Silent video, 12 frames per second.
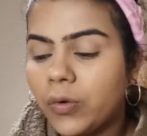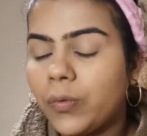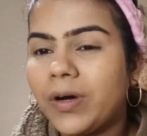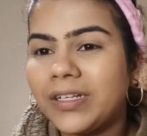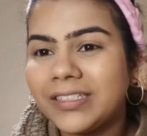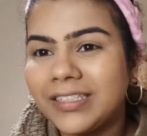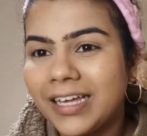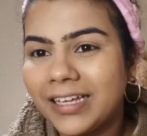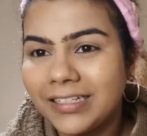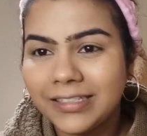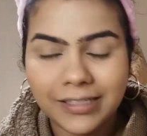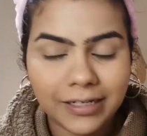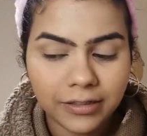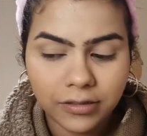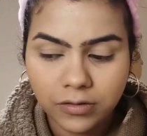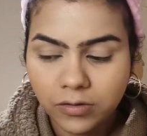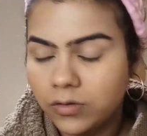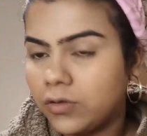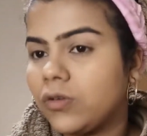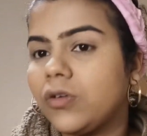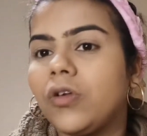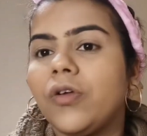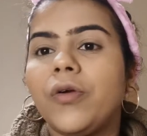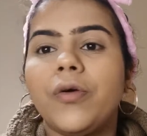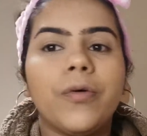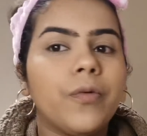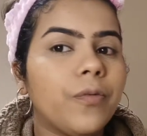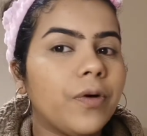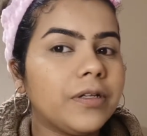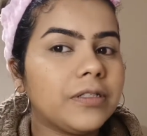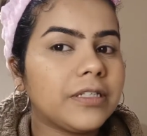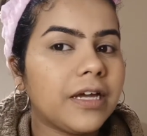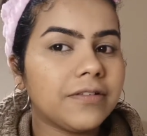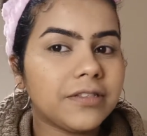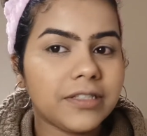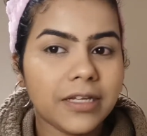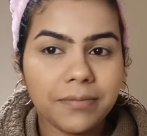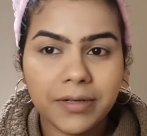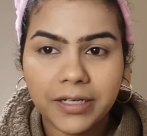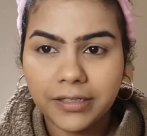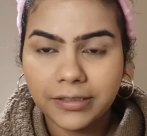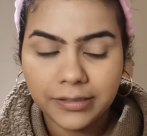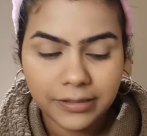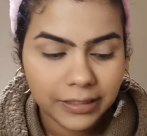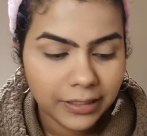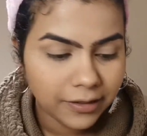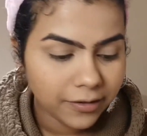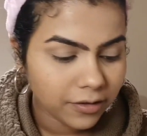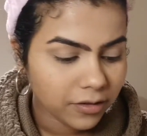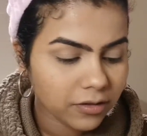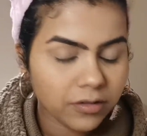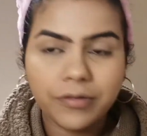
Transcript: Once that is done, once I've set my concealer,